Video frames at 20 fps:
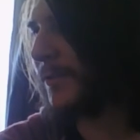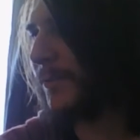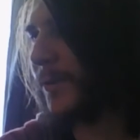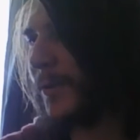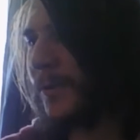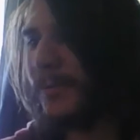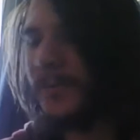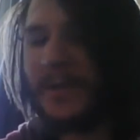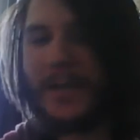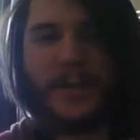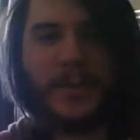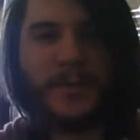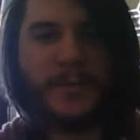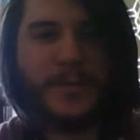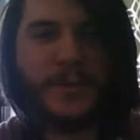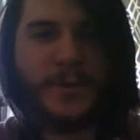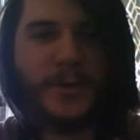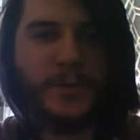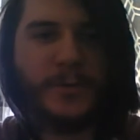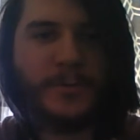I don't own any of
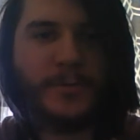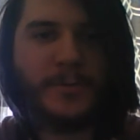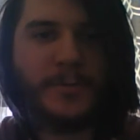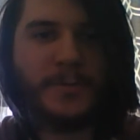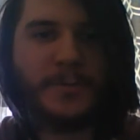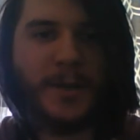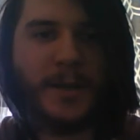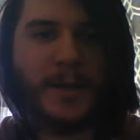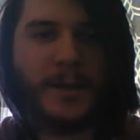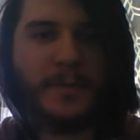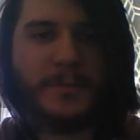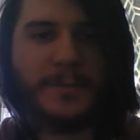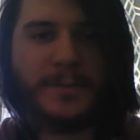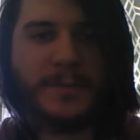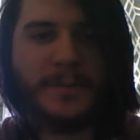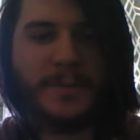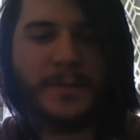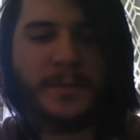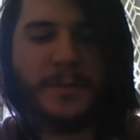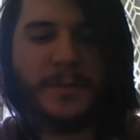the shows,
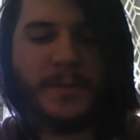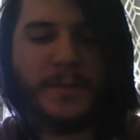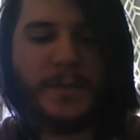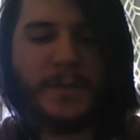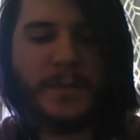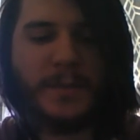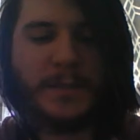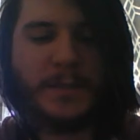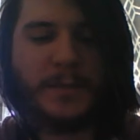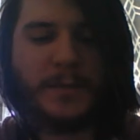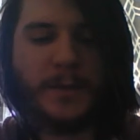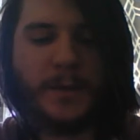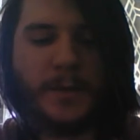obviously, on DVD.